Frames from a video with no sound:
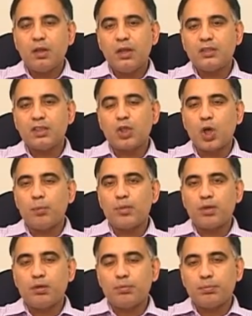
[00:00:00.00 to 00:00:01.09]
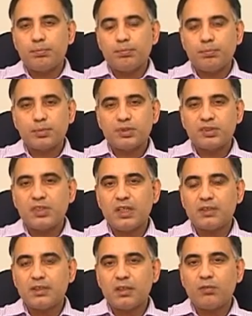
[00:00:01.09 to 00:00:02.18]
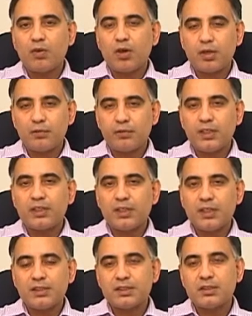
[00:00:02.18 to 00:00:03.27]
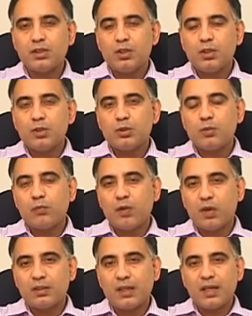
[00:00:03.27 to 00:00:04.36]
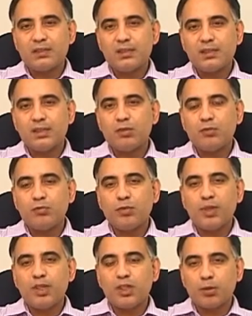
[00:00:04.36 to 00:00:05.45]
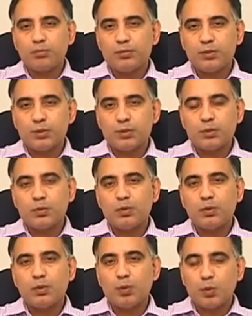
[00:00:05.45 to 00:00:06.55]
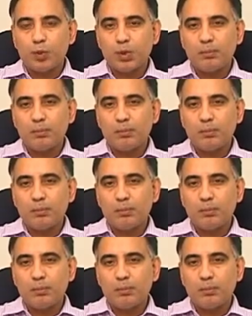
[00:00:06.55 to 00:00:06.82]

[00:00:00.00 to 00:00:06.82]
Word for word: is a common procedure for different reasons. So, for that reason women come to know